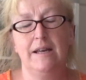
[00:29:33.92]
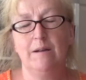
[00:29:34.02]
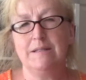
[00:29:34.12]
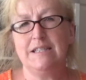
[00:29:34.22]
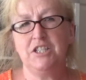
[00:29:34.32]

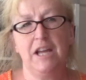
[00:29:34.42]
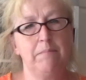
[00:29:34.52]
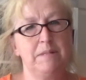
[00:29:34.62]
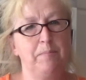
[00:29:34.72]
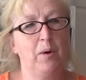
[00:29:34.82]
was it
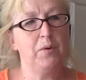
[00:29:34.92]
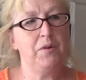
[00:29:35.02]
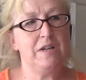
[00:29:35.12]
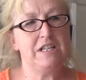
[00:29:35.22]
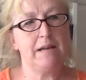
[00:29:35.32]
James
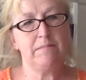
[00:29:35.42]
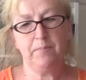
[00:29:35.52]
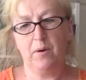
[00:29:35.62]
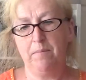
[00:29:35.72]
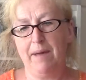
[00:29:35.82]
Bond, a James
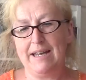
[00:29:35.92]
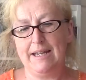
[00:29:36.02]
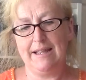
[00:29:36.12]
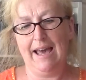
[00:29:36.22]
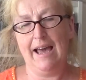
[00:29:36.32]
Bond
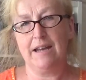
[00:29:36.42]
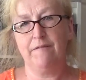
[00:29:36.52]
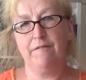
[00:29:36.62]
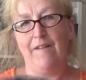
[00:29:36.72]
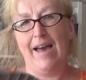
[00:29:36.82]
baddie that had a
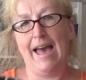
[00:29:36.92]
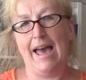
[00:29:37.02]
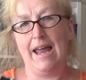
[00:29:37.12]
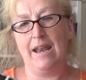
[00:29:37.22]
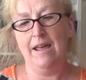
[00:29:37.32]

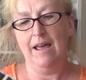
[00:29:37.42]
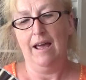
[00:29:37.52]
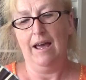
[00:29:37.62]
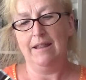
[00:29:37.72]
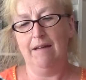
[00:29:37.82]
fan
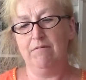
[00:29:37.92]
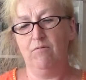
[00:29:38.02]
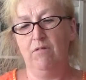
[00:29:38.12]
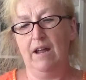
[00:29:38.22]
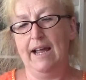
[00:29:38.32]
and they were
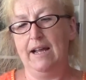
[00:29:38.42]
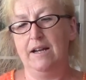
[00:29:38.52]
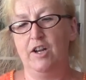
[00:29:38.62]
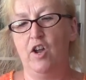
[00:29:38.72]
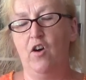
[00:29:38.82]
all like
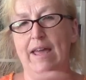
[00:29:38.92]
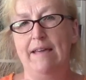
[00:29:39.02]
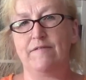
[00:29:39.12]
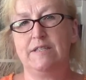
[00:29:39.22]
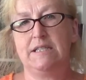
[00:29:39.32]

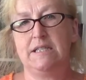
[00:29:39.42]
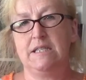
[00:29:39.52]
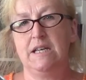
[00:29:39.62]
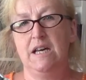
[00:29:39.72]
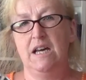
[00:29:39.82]

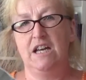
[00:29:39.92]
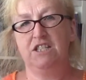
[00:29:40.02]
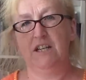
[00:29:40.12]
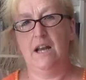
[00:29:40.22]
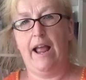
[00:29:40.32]
knives and
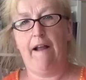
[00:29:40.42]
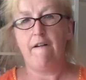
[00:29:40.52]
she like,